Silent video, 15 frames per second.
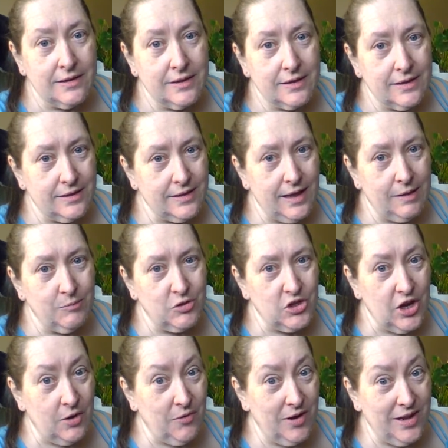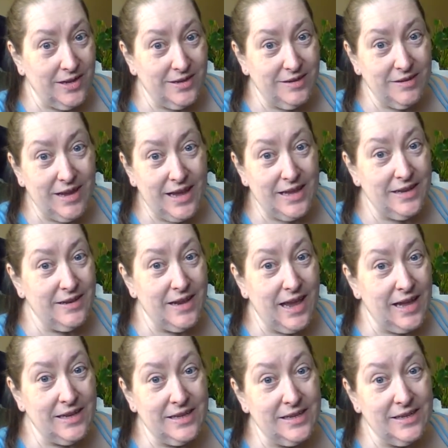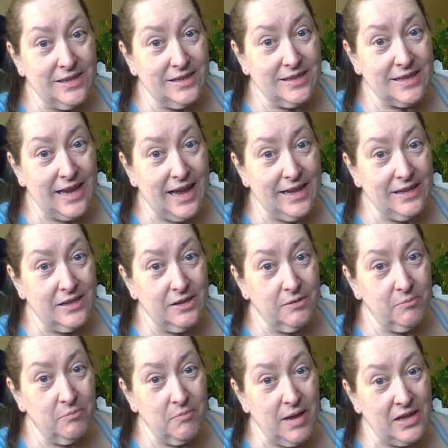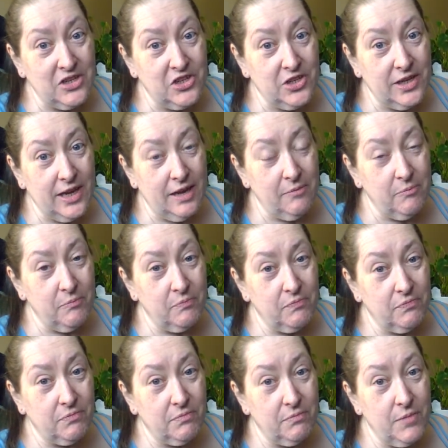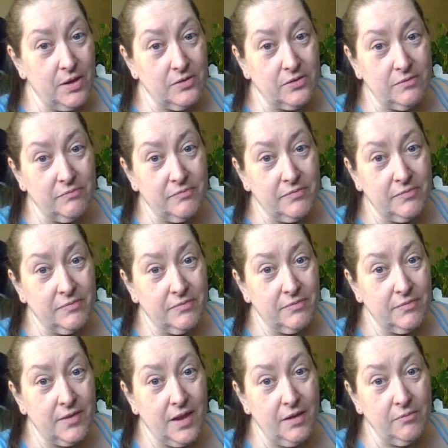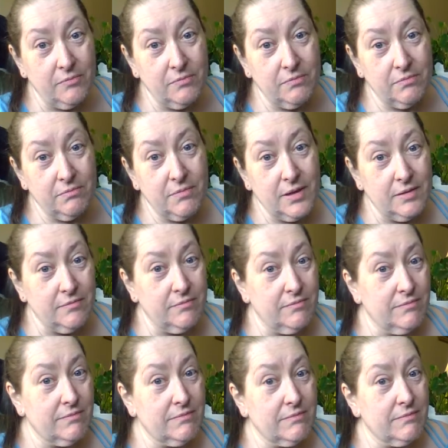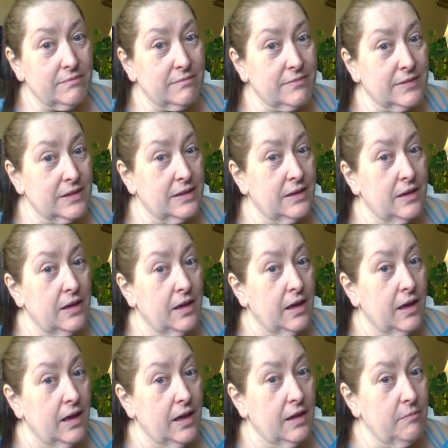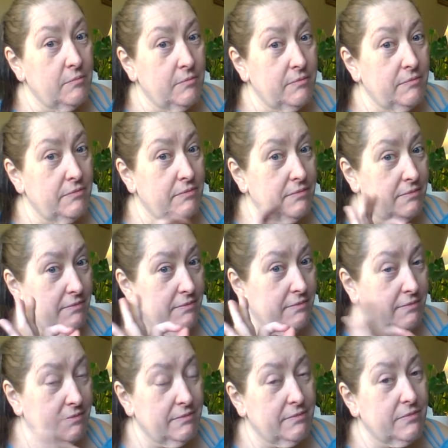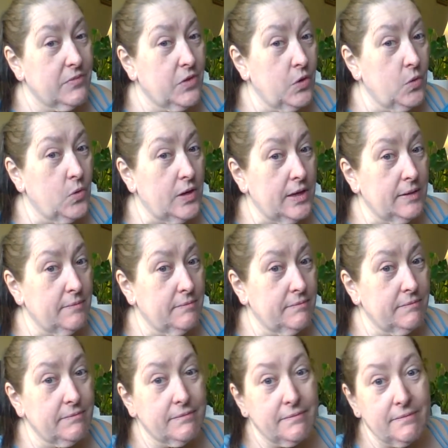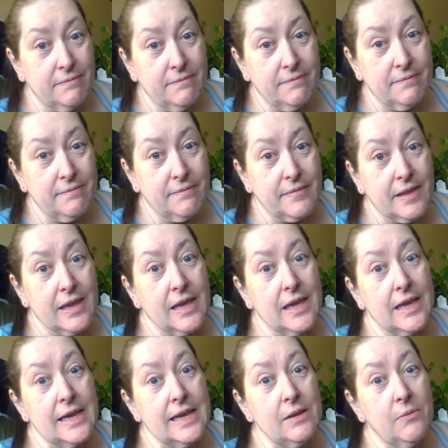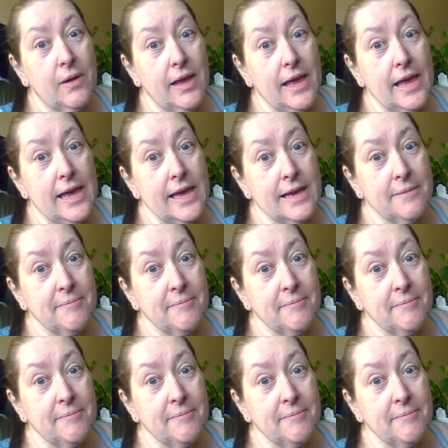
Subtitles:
because I'm Sharon. I didn't design the matching game puzzle, so, but I'm doing it anyway.